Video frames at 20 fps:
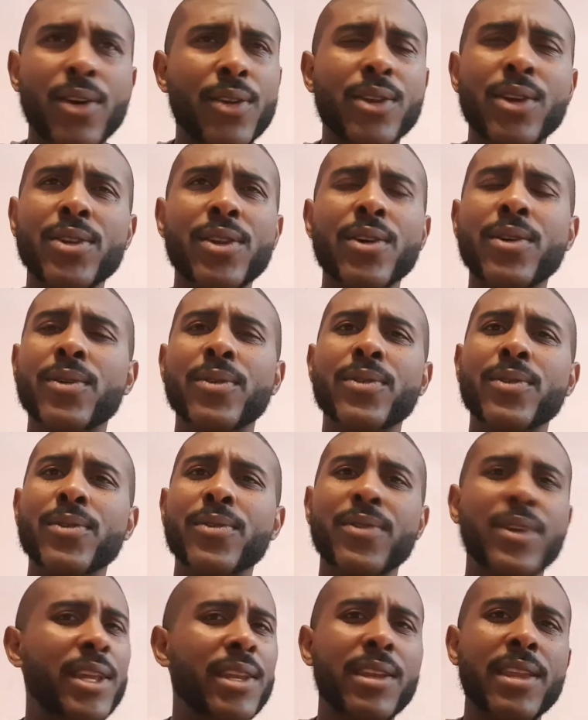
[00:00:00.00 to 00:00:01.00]

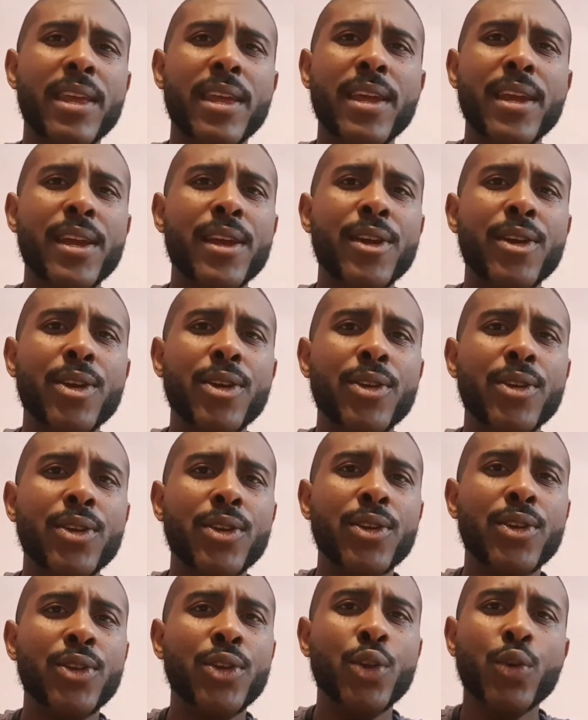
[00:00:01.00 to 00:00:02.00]
No, Finn.
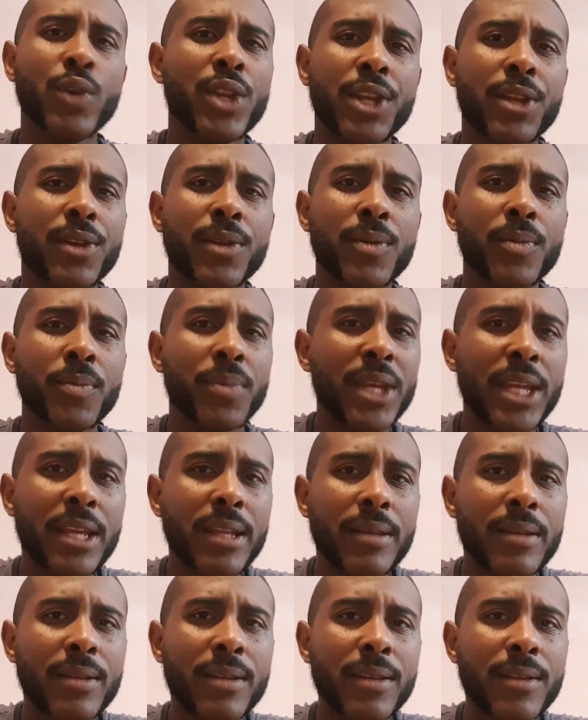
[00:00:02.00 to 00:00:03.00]
You didn't
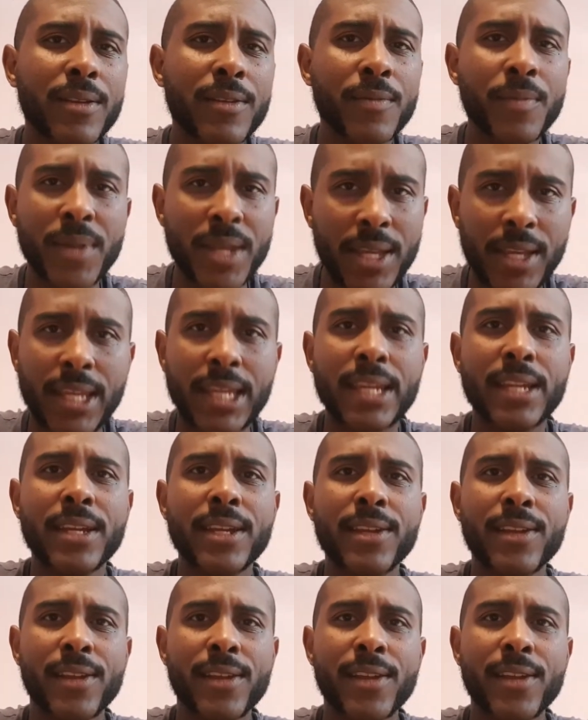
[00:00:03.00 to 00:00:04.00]
beat
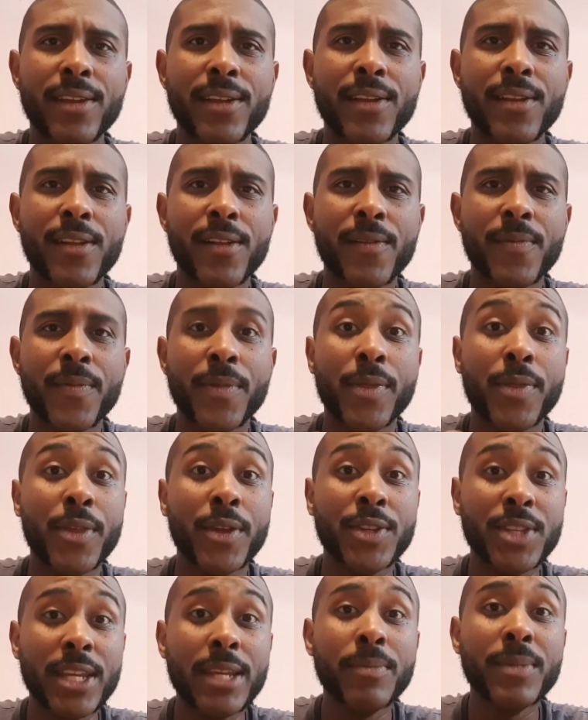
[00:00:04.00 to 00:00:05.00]
me.
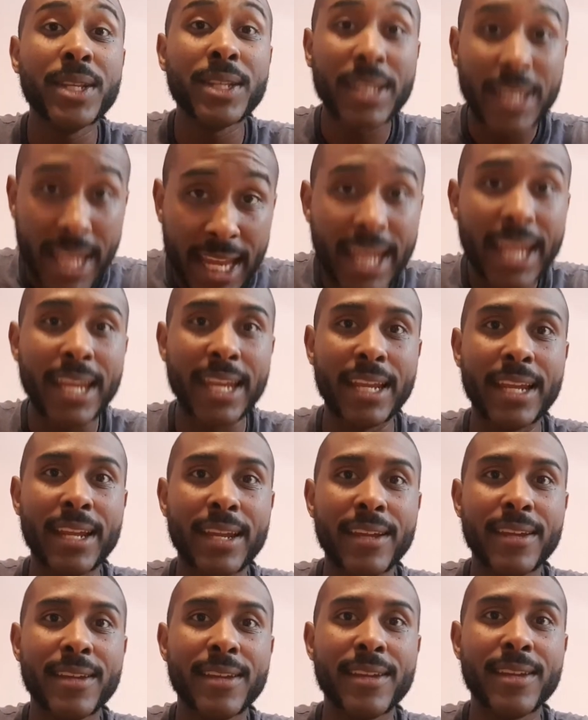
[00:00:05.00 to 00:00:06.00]
The Demon
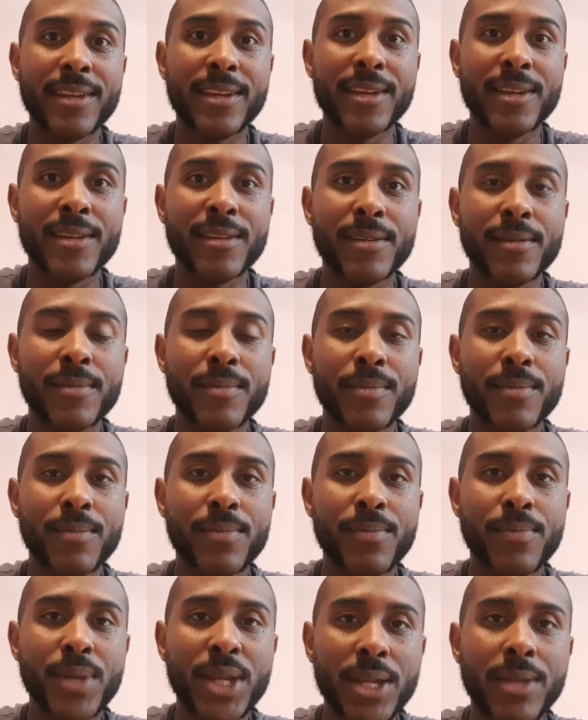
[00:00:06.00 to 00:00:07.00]
King
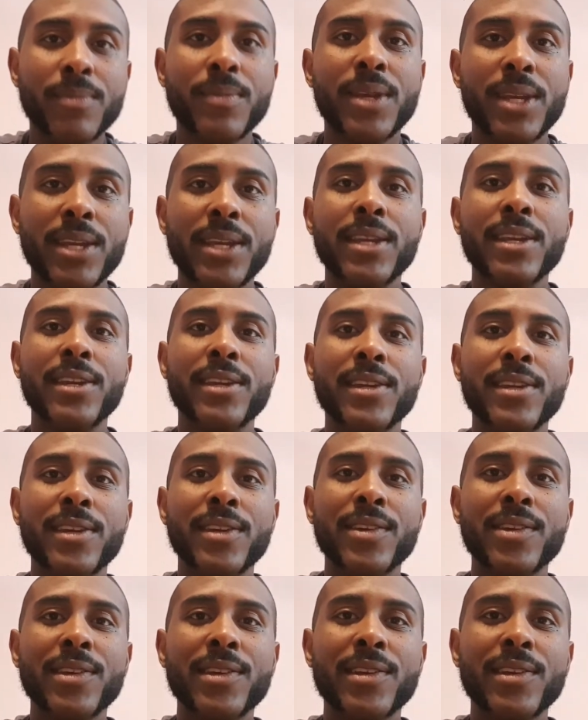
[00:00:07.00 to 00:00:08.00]
beat me.
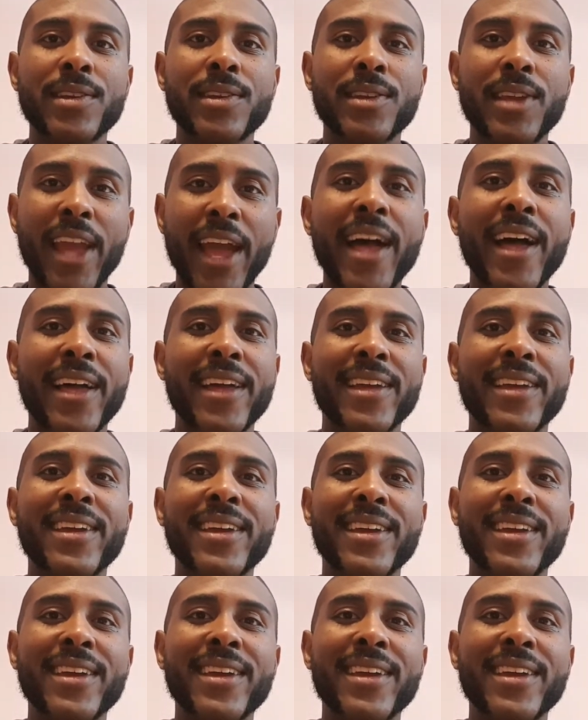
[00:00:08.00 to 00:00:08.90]
Yeah.